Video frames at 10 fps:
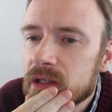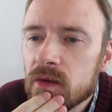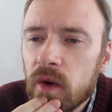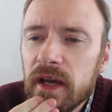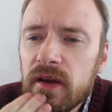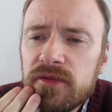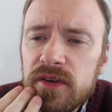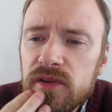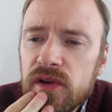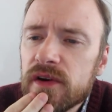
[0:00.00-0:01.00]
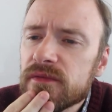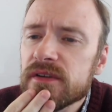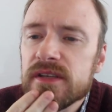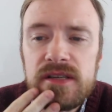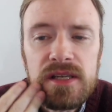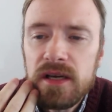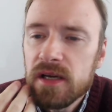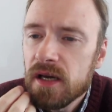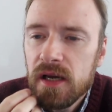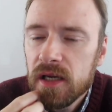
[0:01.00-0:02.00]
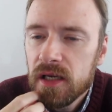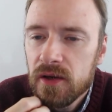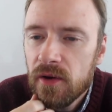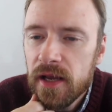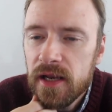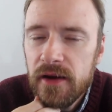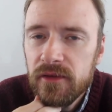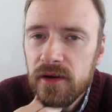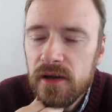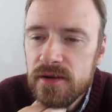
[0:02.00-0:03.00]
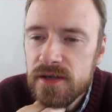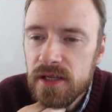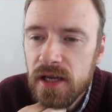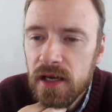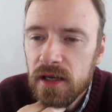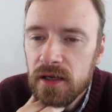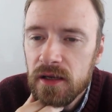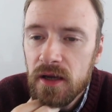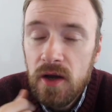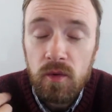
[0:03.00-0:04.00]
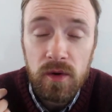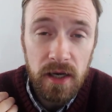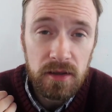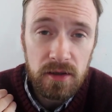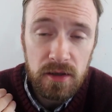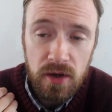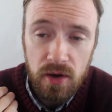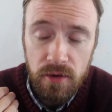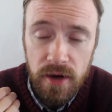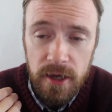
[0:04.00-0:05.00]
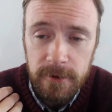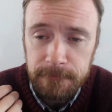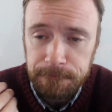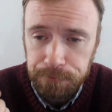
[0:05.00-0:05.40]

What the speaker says: Why do you feel nervous? I never understand. When I learned Korean,